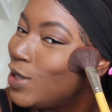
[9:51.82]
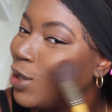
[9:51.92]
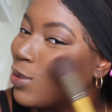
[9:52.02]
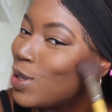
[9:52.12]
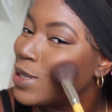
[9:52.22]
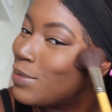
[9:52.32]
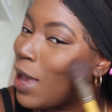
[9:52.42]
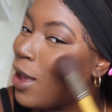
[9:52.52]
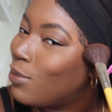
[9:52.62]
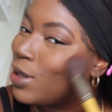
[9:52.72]
And we're gonna
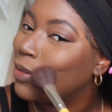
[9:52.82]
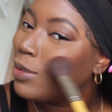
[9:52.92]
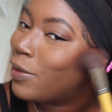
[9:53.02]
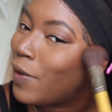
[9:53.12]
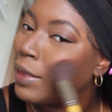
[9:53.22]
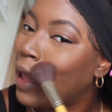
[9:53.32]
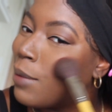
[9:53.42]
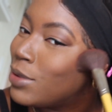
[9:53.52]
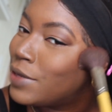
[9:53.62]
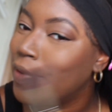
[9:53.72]
smile because we want to find the
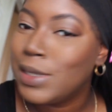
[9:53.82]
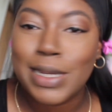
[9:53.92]
apples of our